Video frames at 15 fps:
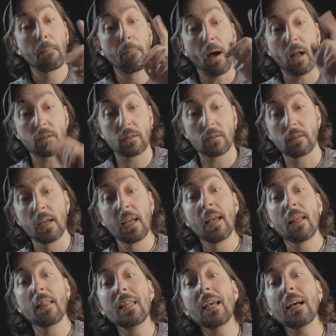But
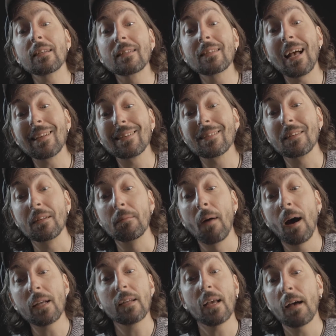the assassin
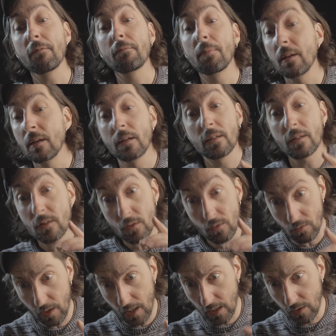might have been a
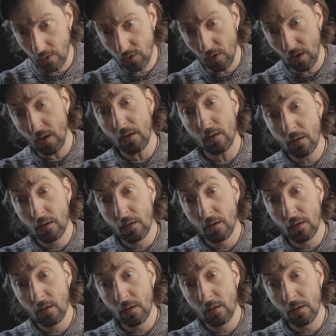stranger.